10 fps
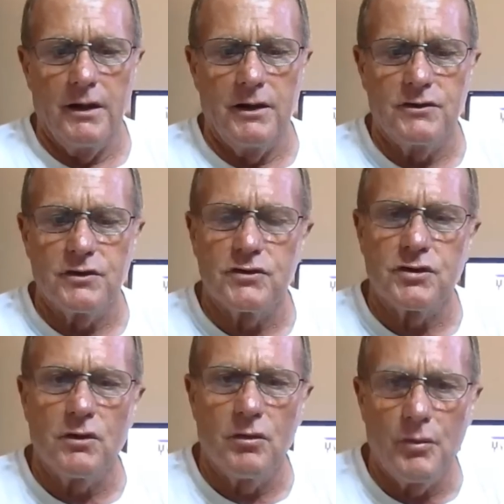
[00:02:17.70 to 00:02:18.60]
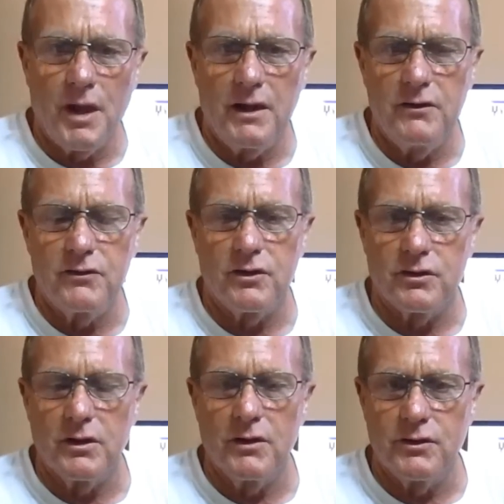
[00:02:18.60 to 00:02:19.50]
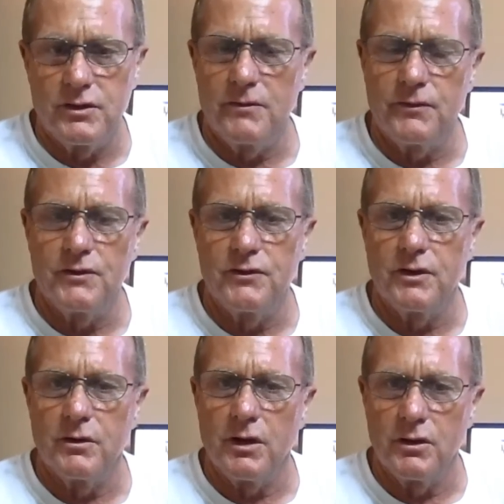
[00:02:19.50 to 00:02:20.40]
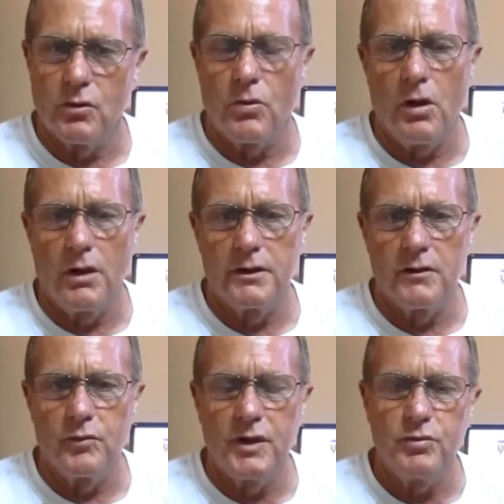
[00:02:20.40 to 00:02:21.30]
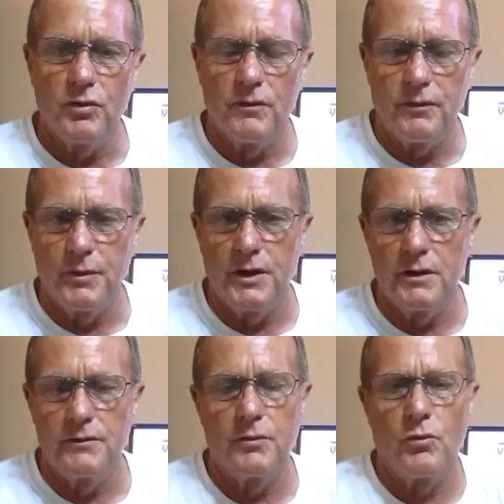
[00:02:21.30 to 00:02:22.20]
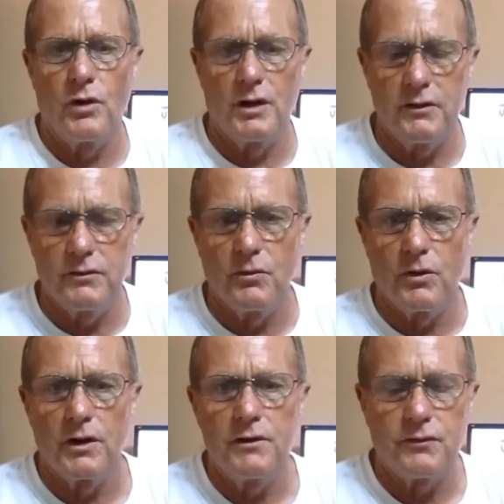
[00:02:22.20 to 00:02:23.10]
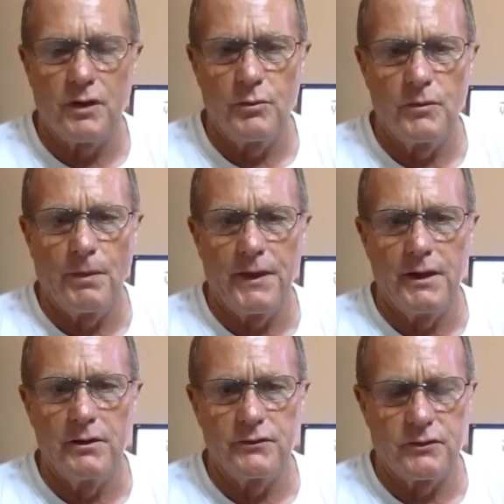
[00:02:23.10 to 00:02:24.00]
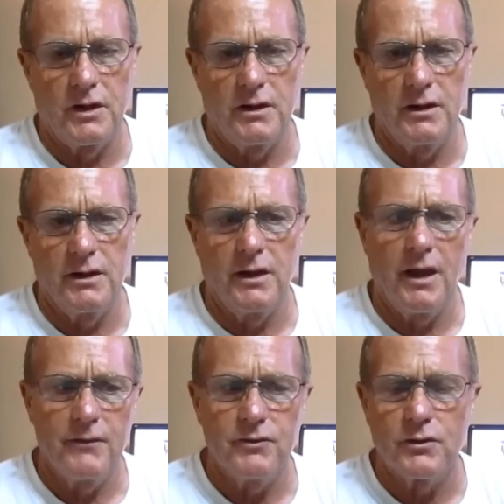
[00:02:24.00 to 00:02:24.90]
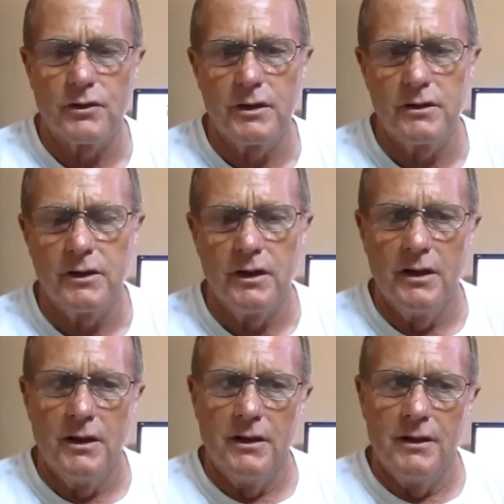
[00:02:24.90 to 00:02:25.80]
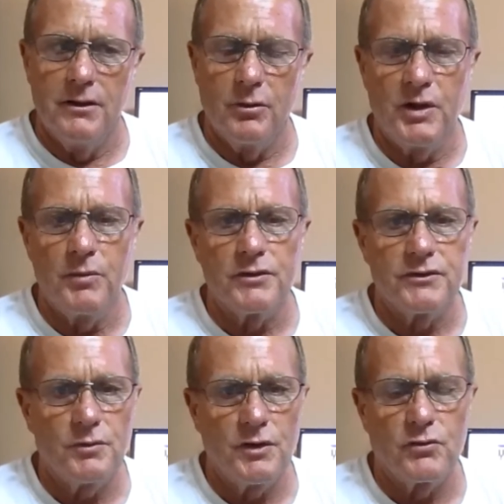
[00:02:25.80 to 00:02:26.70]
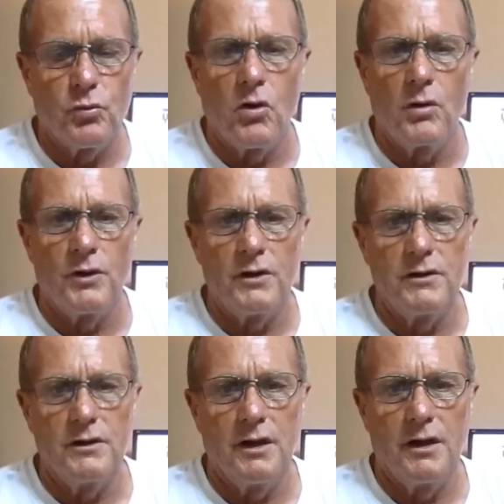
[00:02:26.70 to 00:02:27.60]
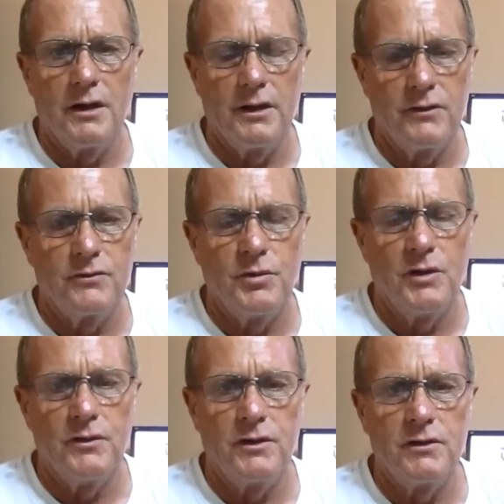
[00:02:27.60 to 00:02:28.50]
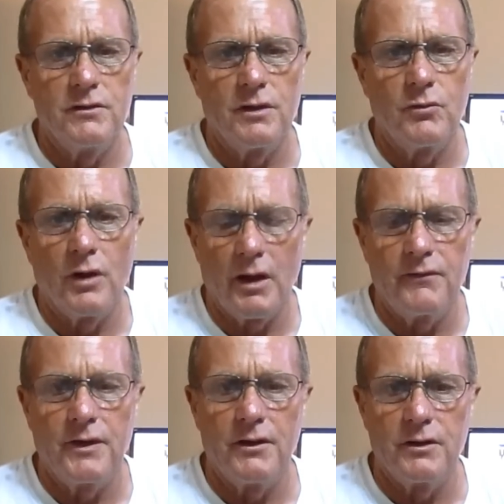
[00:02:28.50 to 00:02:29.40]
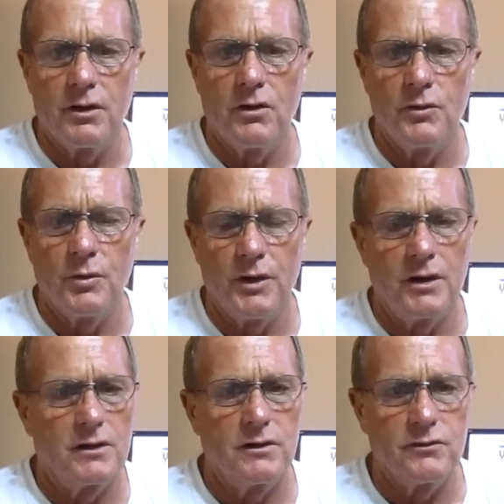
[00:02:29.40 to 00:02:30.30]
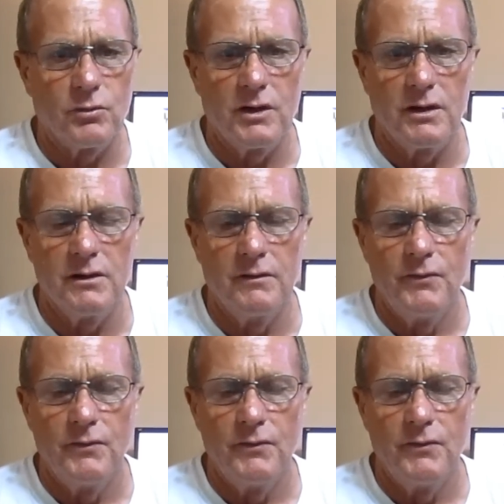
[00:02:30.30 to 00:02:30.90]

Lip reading: he's just so amazed at the difference in the quality of people from here, from where he's from in Australia. And I have to agree that the people are so much warmer in this movie than what I found at home in America as well.